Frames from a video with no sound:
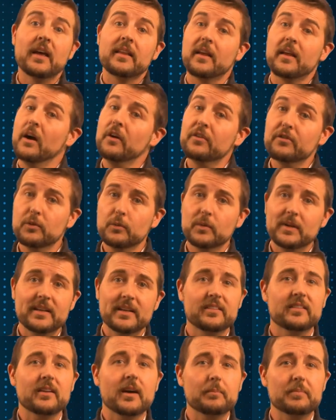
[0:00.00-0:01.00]
They also
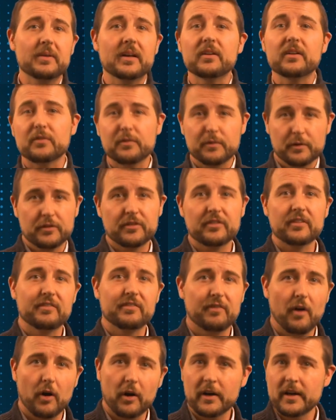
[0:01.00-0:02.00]
released updates for
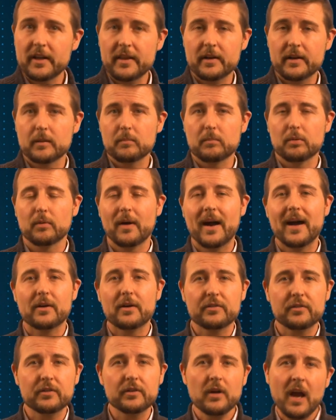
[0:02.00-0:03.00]
Safari, their
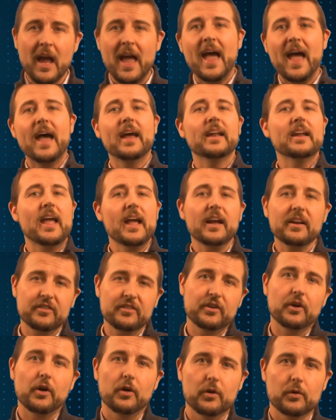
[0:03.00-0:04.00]
browser, and
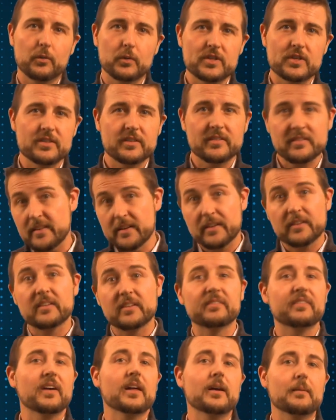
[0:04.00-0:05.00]
Xcode, which is their
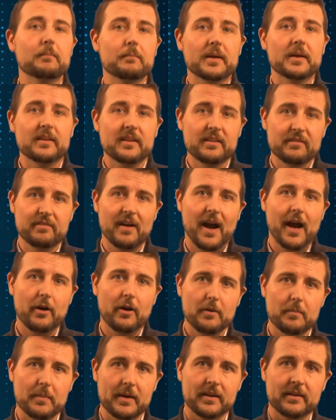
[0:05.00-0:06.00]
development
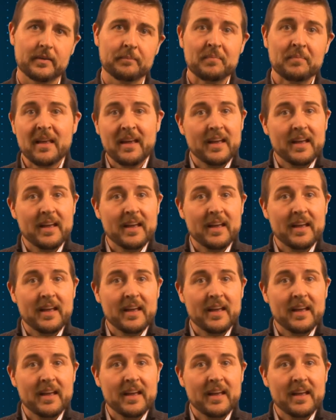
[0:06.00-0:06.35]
environment.